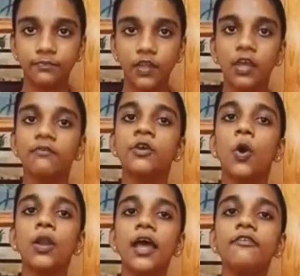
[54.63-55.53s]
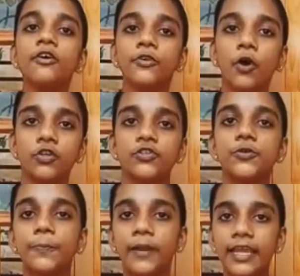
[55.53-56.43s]
We all have a role to
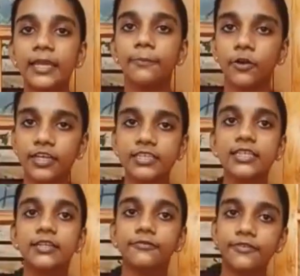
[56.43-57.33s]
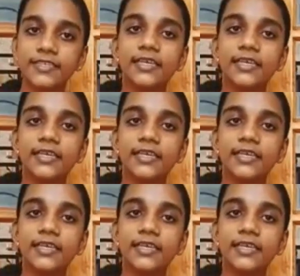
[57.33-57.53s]
play in protecting the physical